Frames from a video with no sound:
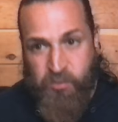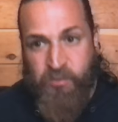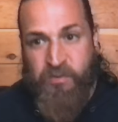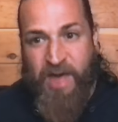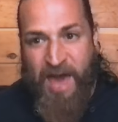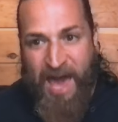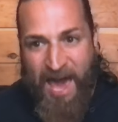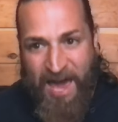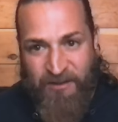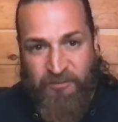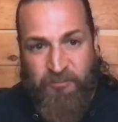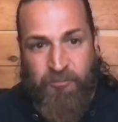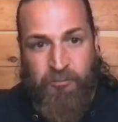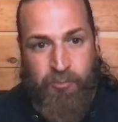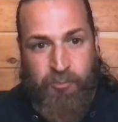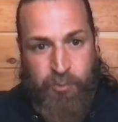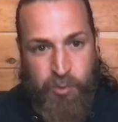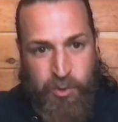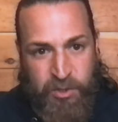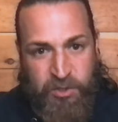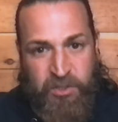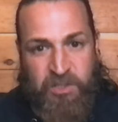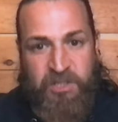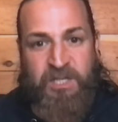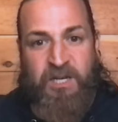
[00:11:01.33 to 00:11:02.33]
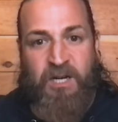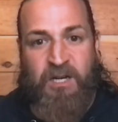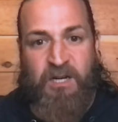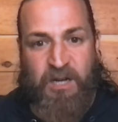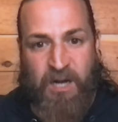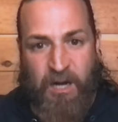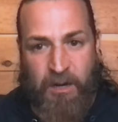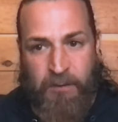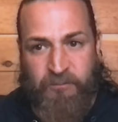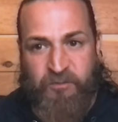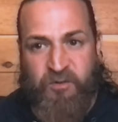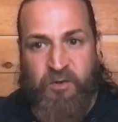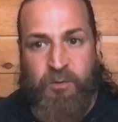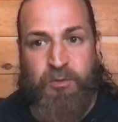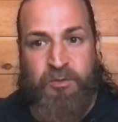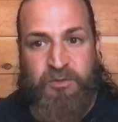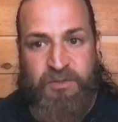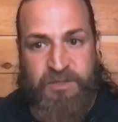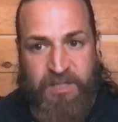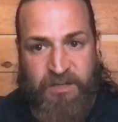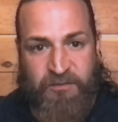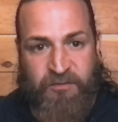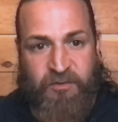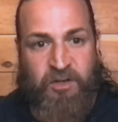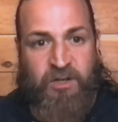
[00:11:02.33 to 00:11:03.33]
that really uncomfortable,
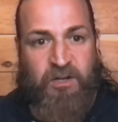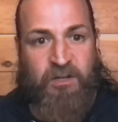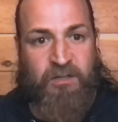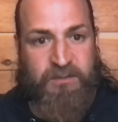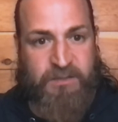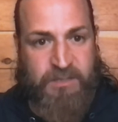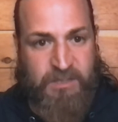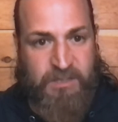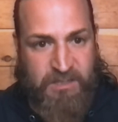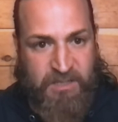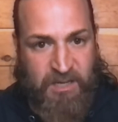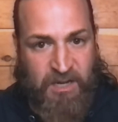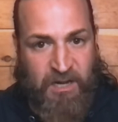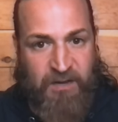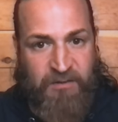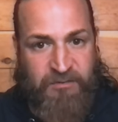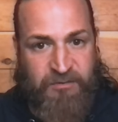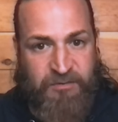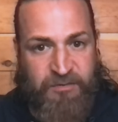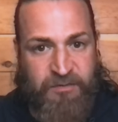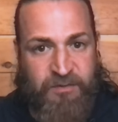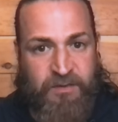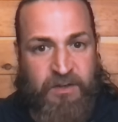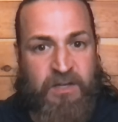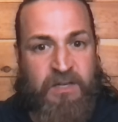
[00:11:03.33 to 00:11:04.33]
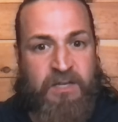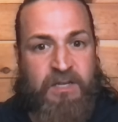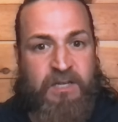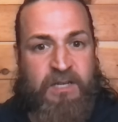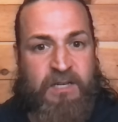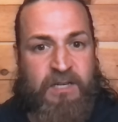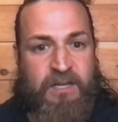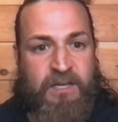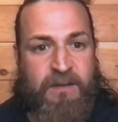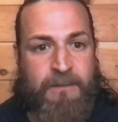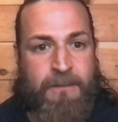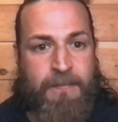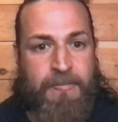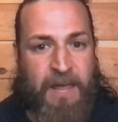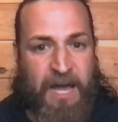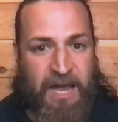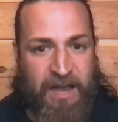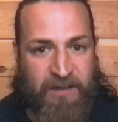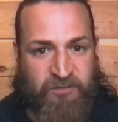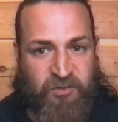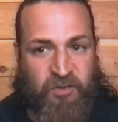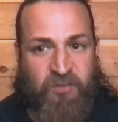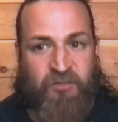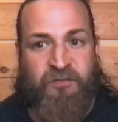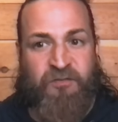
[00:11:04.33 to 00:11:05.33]
difficult stuff. I
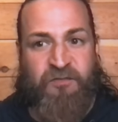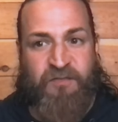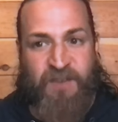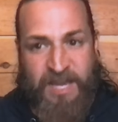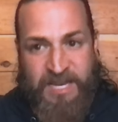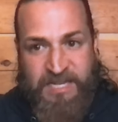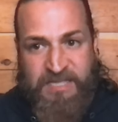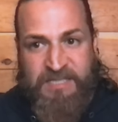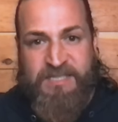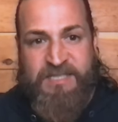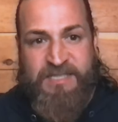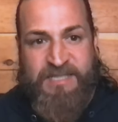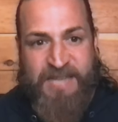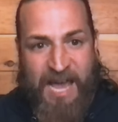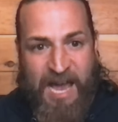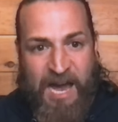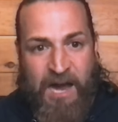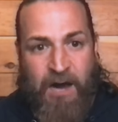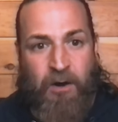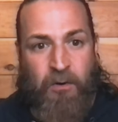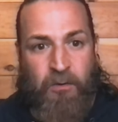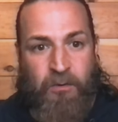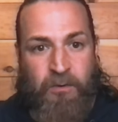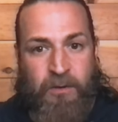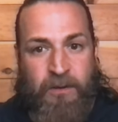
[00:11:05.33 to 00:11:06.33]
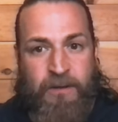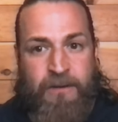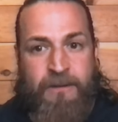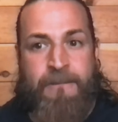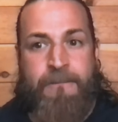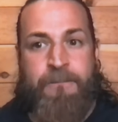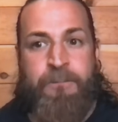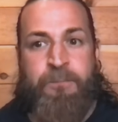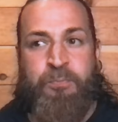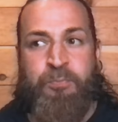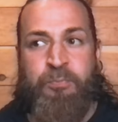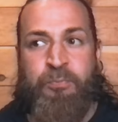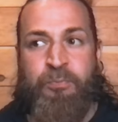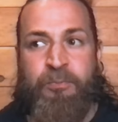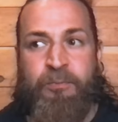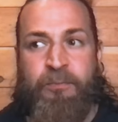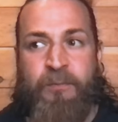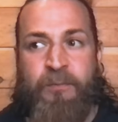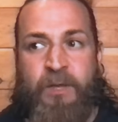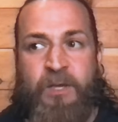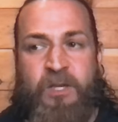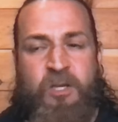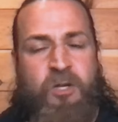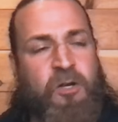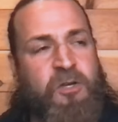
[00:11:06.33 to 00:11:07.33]
have to face down. Mm-hmm.
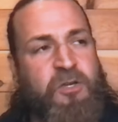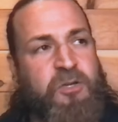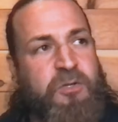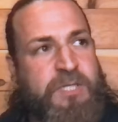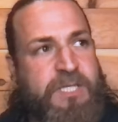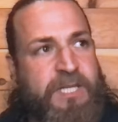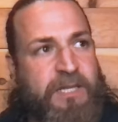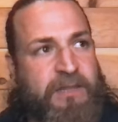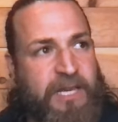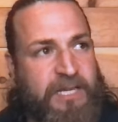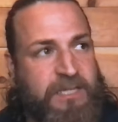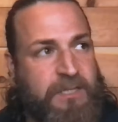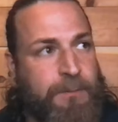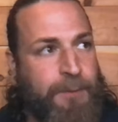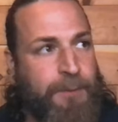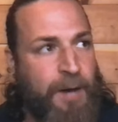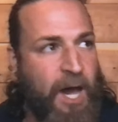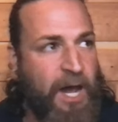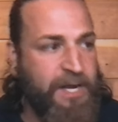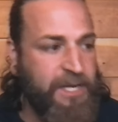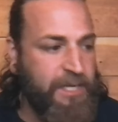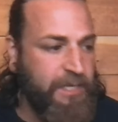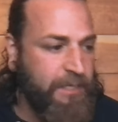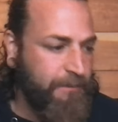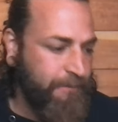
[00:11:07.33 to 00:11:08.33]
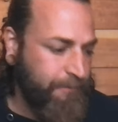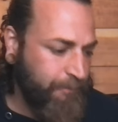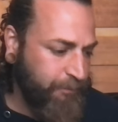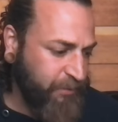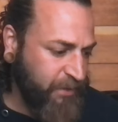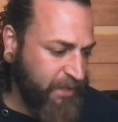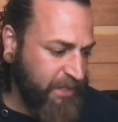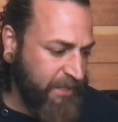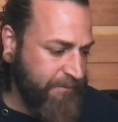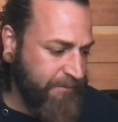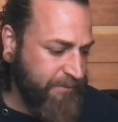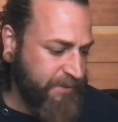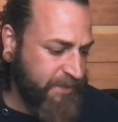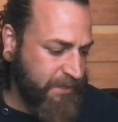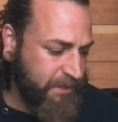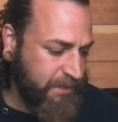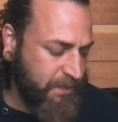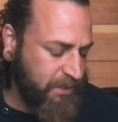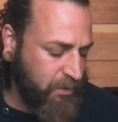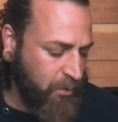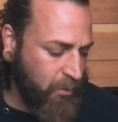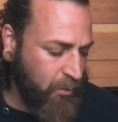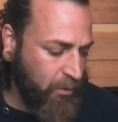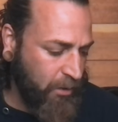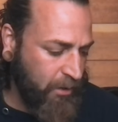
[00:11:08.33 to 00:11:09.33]
You know, you said like the body keeps the
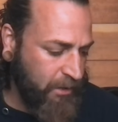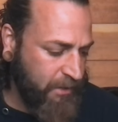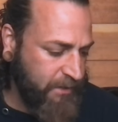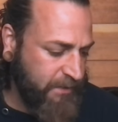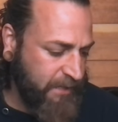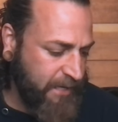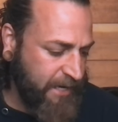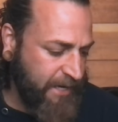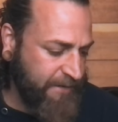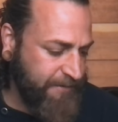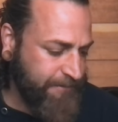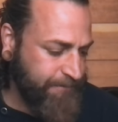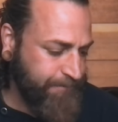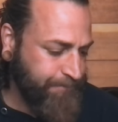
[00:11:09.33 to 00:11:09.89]
score. It's like